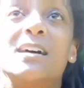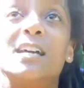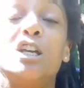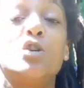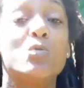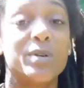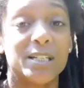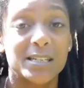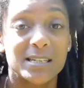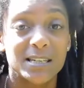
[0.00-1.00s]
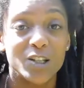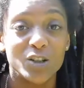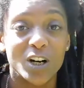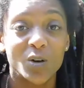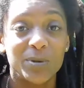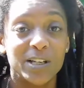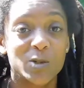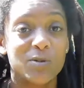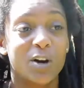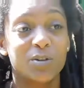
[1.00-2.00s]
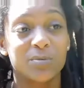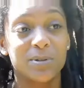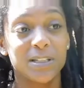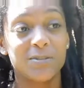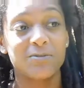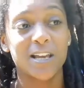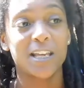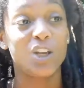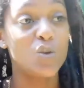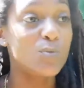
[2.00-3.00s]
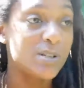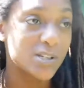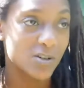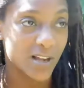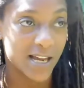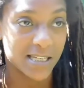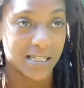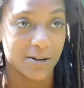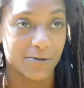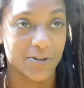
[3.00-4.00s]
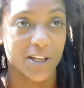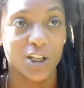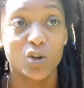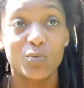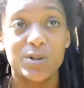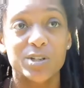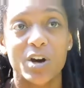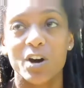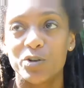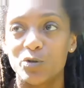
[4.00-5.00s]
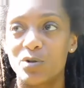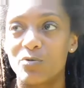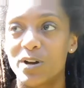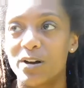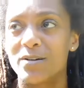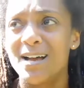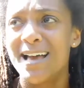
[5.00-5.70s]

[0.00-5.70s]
humans, you know, because we hold a belief that humans are like suffering, that humans aren't doing well.